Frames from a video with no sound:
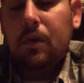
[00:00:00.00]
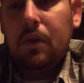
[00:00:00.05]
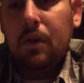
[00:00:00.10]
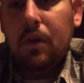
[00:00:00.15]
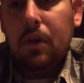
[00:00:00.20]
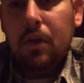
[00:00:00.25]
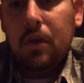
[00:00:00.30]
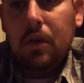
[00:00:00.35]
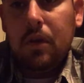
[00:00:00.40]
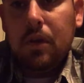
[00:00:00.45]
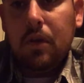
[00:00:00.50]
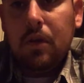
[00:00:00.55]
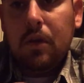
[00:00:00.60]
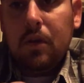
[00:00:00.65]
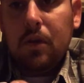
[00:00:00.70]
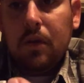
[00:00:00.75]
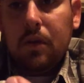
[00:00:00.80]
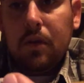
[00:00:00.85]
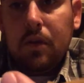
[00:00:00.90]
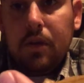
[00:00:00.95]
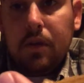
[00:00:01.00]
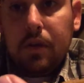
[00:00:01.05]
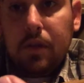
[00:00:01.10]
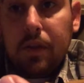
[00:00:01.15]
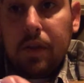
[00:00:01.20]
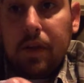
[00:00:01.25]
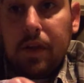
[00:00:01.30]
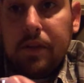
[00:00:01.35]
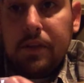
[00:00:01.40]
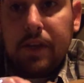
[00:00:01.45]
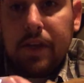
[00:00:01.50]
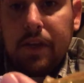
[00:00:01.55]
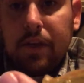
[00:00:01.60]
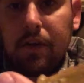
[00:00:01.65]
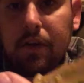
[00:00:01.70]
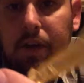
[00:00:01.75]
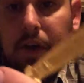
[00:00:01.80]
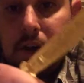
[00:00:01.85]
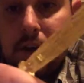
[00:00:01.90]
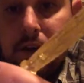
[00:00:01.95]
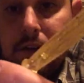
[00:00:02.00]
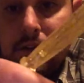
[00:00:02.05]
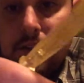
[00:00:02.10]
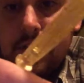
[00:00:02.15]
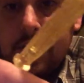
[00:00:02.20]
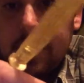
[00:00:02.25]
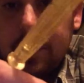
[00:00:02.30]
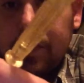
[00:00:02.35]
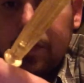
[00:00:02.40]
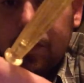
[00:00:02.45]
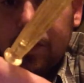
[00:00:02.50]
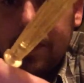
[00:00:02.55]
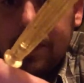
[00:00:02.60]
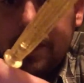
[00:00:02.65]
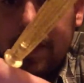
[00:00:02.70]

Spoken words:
And you take your cutters and you do the